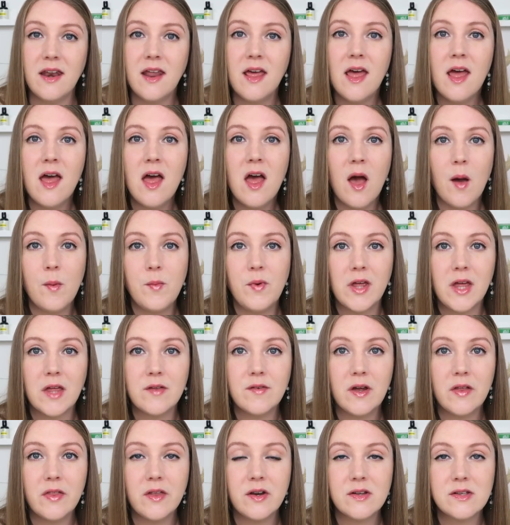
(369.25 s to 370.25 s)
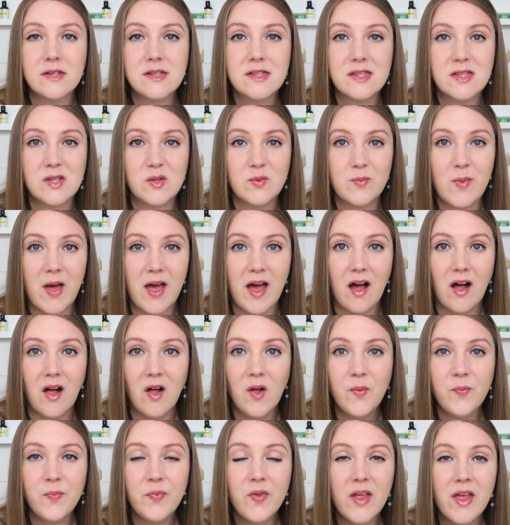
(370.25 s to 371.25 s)
I'm going to give it a little
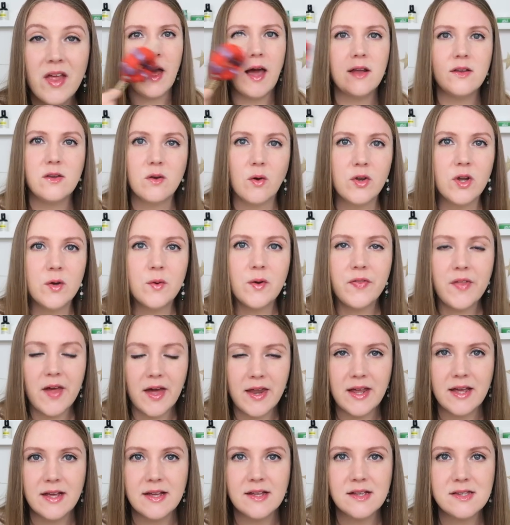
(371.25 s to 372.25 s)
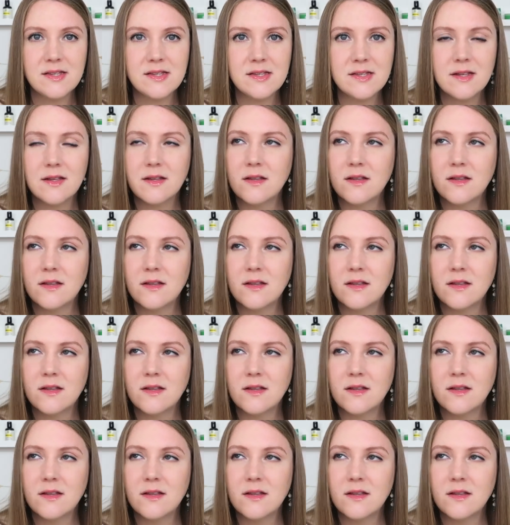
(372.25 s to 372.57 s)
smell. I don't know what that is